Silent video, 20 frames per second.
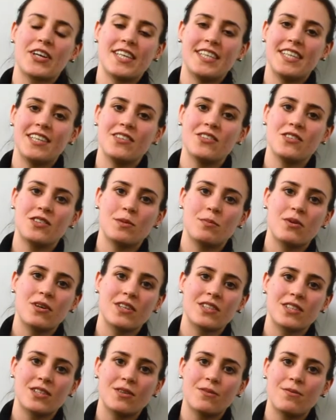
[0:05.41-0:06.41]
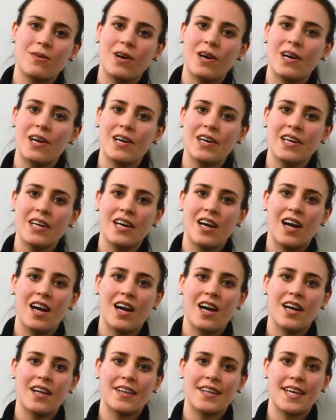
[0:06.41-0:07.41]
continued support so far.
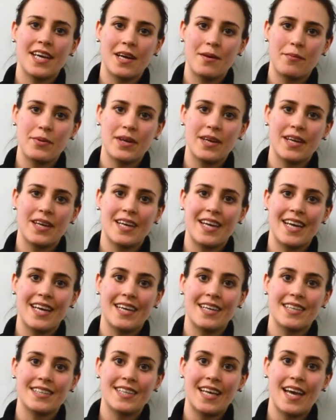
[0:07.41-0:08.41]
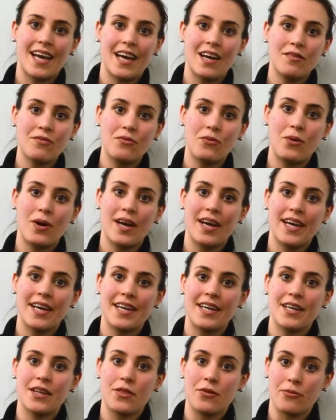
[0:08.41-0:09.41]
The campaign is
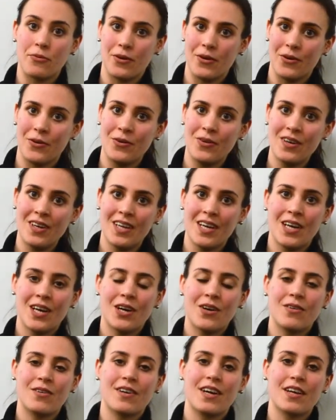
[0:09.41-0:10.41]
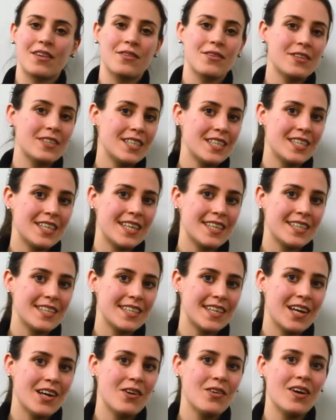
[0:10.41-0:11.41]
halfway through. We've got 13 days
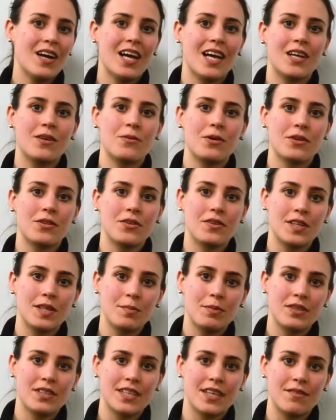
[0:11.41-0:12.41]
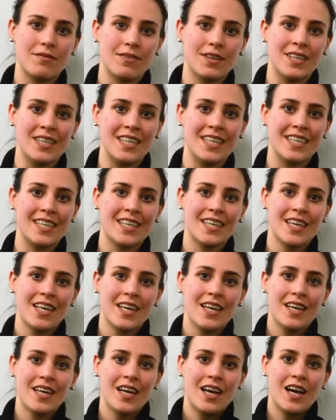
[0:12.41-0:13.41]
to go and we're 30% funded.
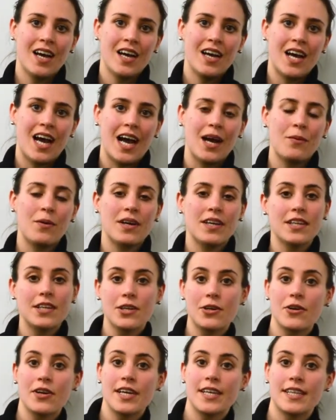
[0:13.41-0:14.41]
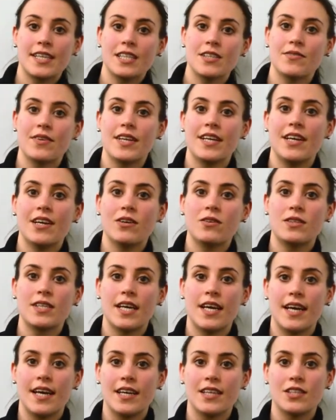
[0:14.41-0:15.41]
I wanted to create this video
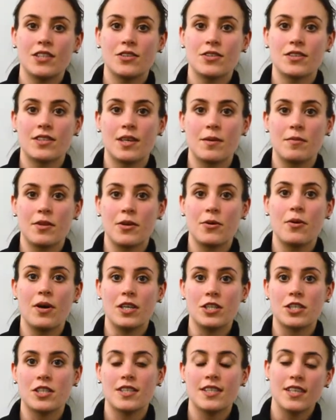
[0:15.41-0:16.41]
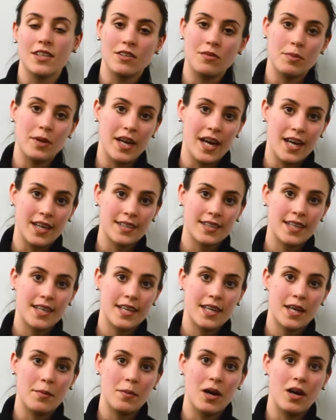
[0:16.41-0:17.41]
to answer some of the questions that you've been
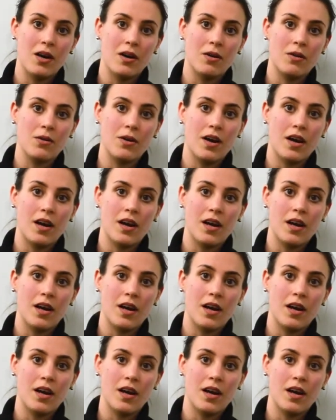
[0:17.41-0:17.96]
asking about